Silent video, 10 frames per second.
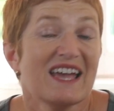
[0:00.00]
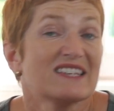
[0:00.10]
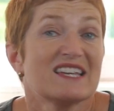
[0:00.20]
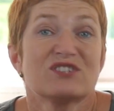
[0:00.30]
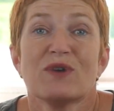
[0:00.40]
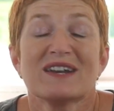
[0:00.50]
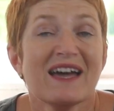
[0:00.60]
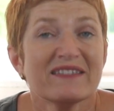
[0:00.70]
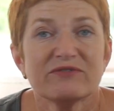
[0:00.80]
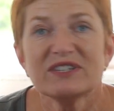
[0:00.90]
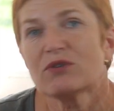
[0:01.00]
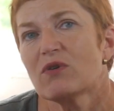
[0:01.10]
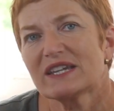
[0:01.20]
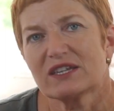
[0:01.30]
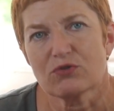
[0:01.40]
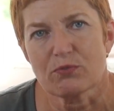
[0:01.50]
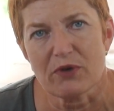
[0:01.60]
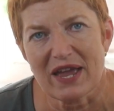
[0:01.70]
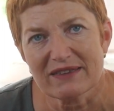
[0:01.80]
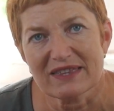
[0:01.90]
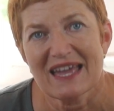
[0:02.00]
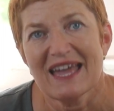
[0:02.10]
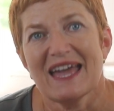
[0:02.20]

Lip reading: as you are not withholding your breath.